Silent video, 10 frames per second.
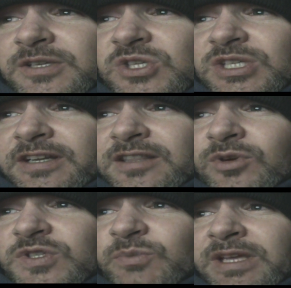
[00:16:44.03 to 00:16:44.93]
Study the
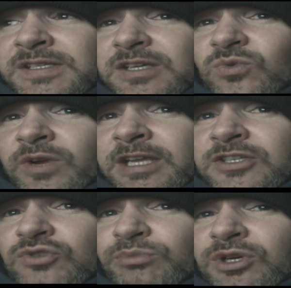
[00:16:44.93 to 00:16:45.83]
most basic way
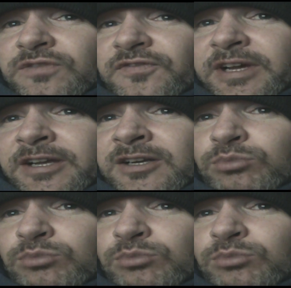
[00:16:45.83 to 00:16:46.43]
to build fire,